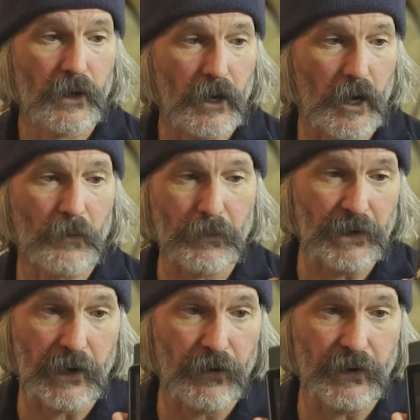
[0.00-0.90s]
I've
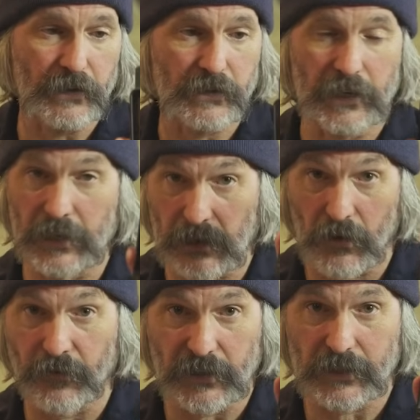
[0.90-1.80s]
been carrying this thing and I
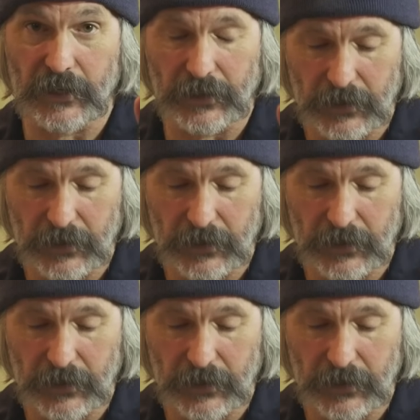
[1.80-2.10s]
love this thing.